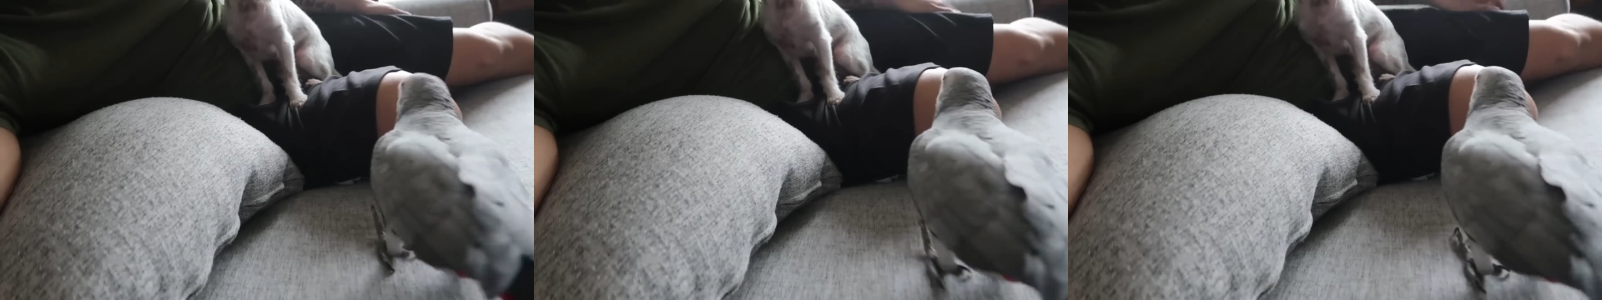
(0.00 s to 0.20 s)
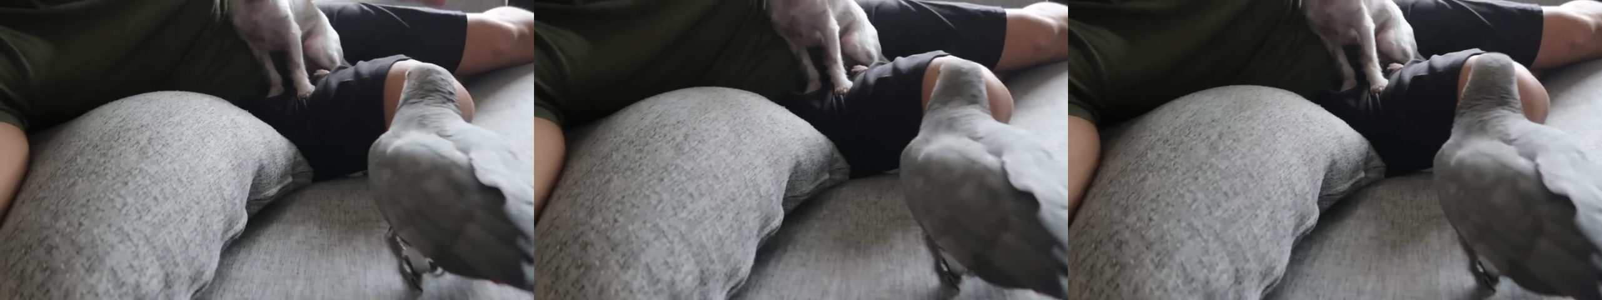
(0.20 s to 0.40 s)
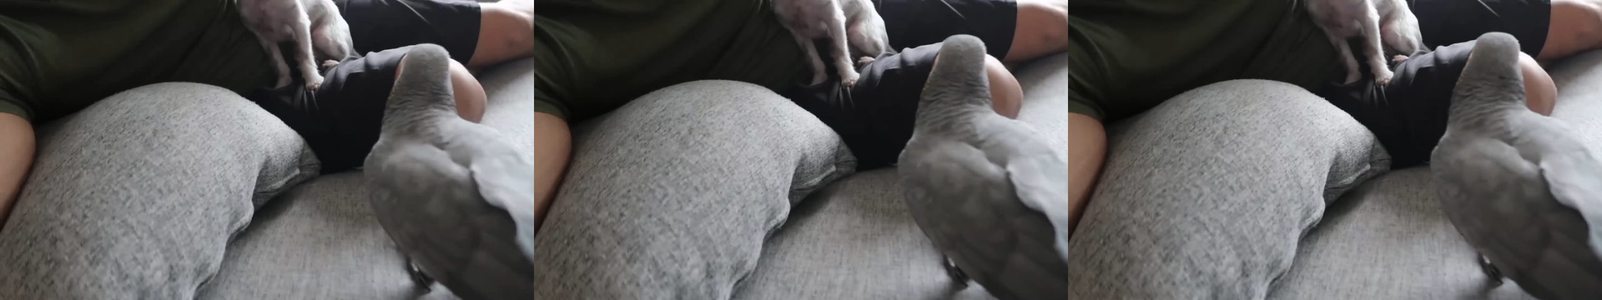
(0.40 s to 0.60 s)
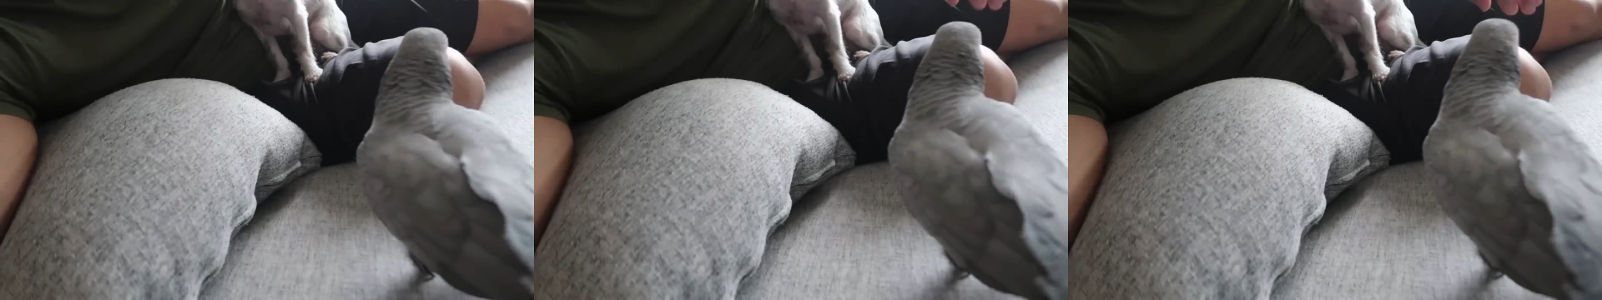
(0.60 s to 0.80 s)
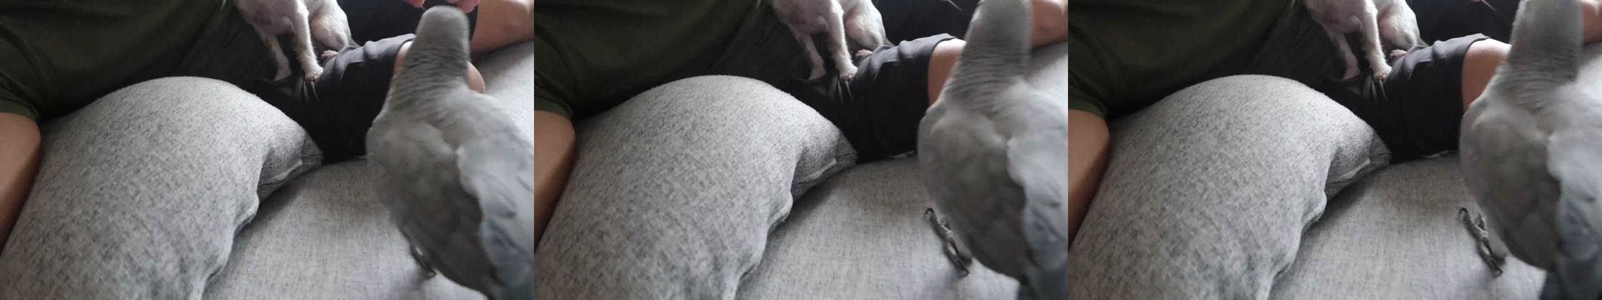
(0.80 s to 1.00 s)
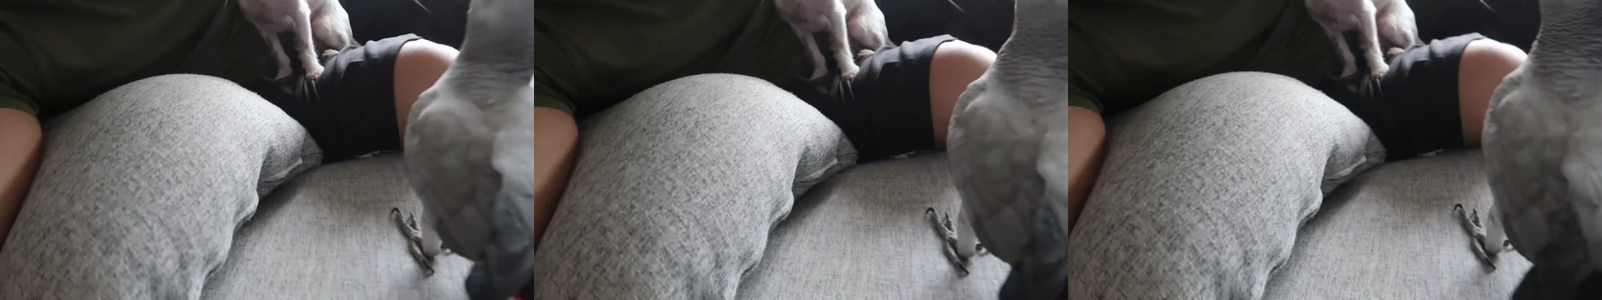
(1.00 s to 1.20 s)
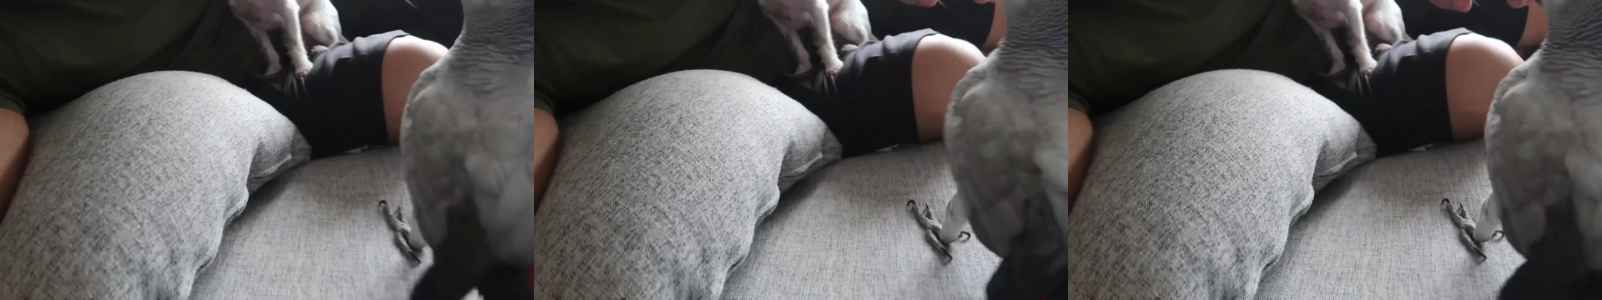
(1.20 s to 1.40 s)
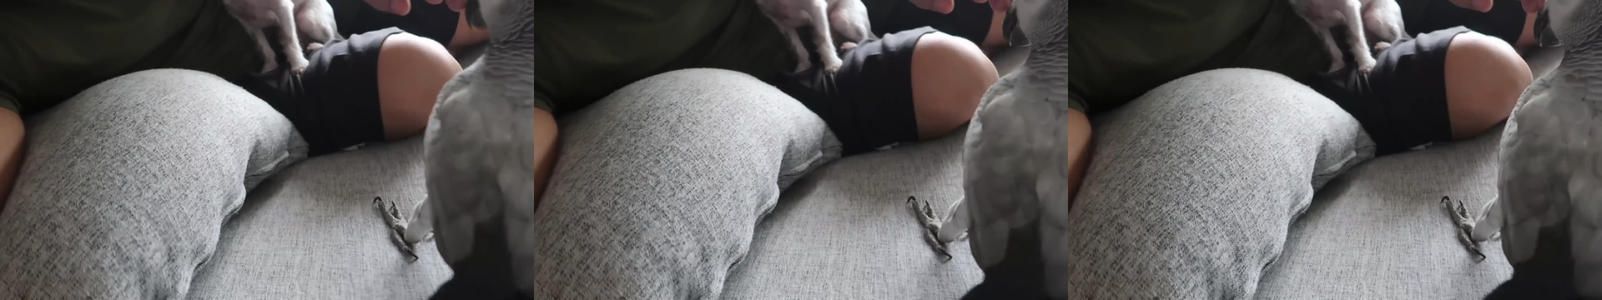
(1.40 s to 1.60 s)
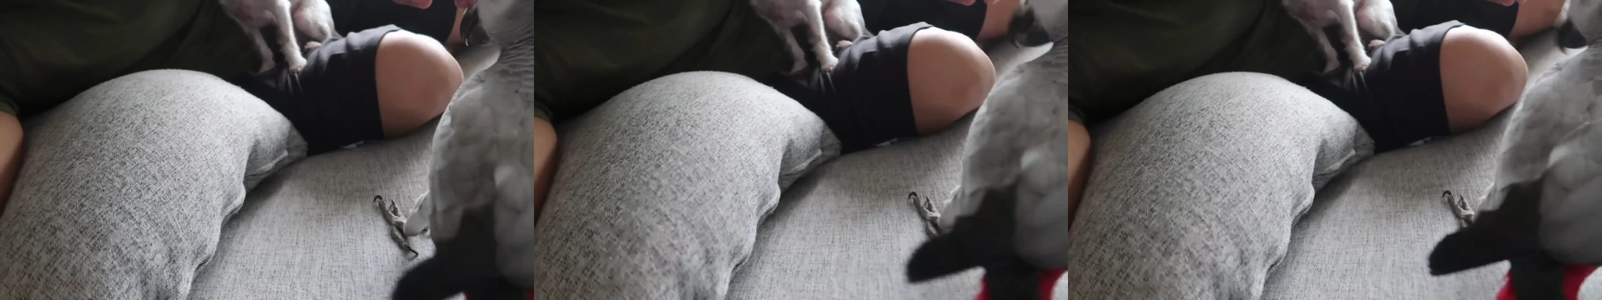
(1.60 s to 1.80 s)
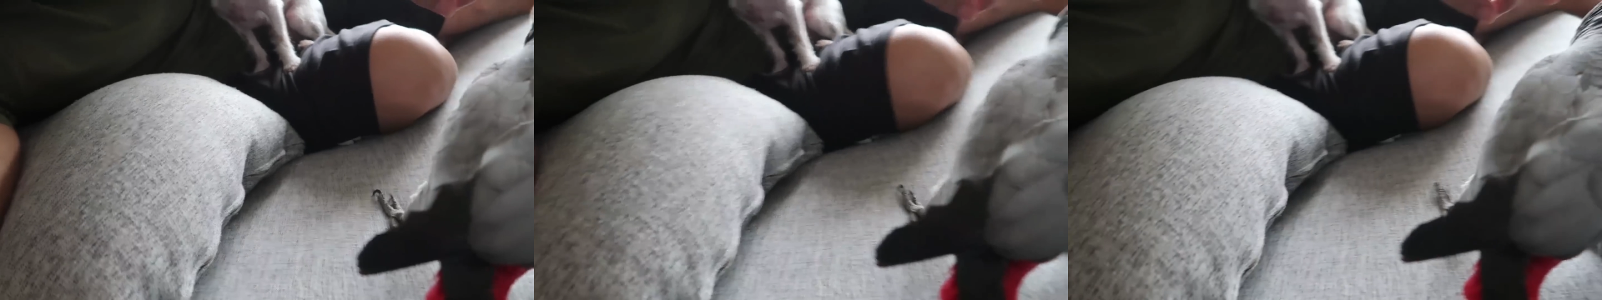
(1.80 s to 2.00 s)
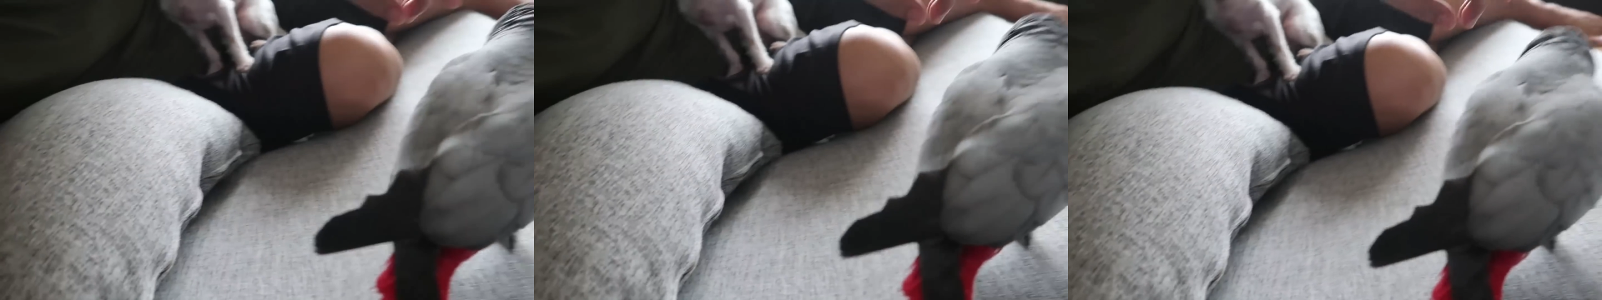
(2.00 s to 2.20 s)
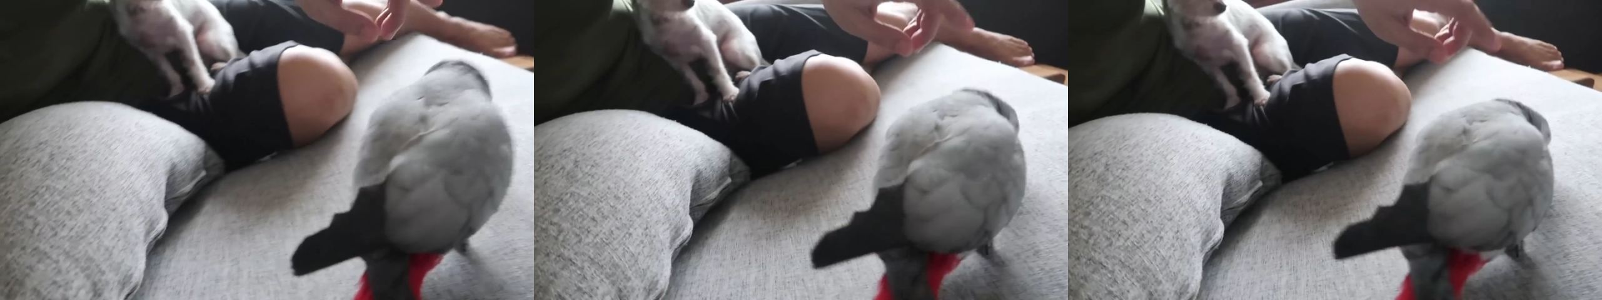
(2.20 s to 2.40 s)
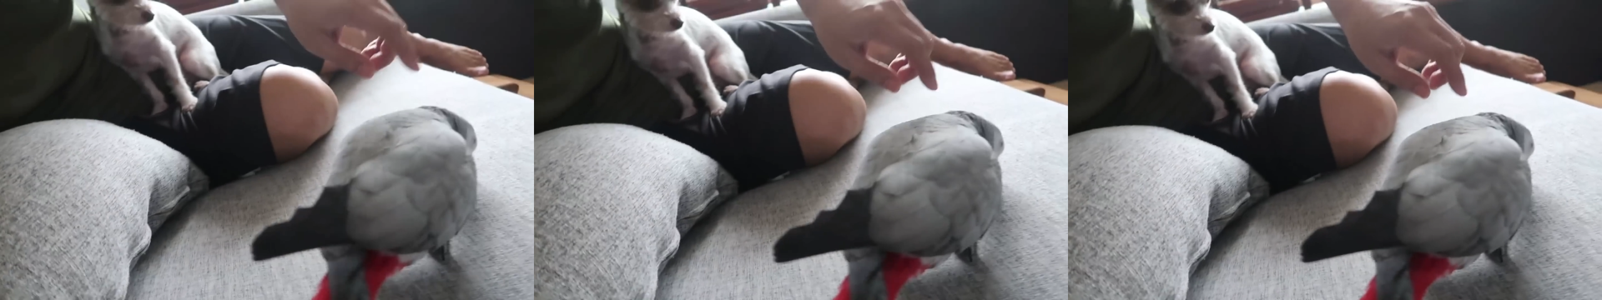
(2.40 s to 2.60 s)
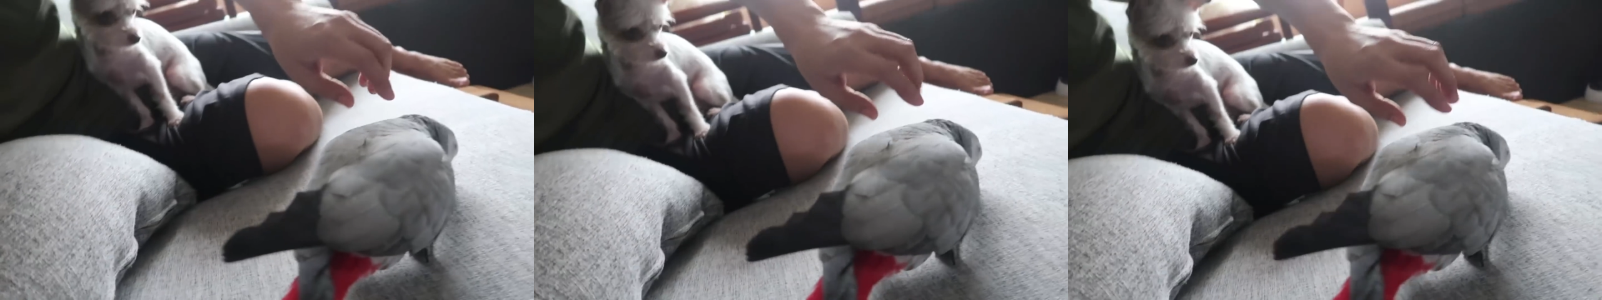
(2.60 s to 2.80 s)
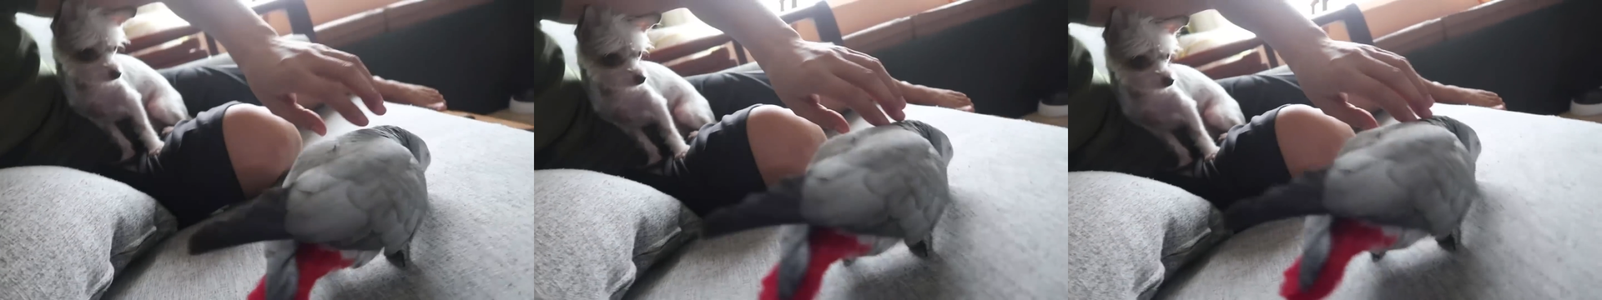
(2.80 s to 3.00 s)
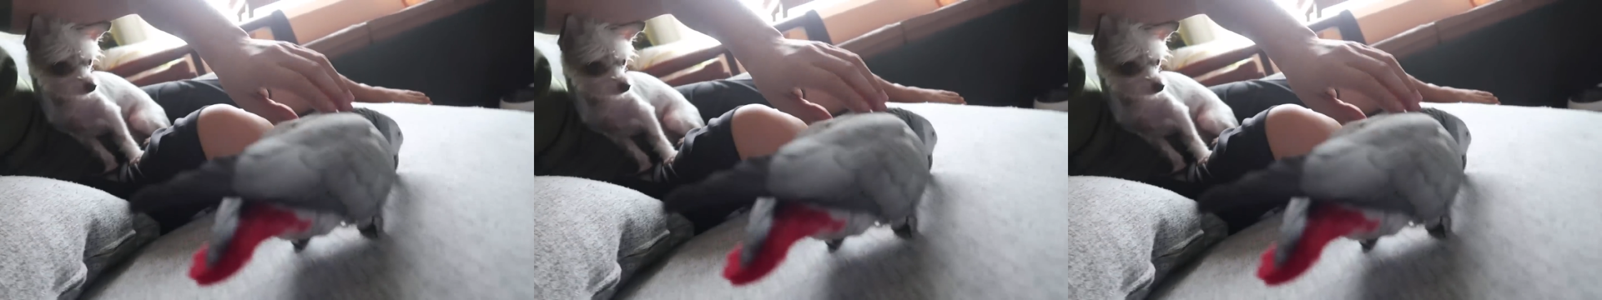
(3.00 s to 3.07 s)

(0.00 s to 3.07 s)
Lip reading: [unreadable: no face in view]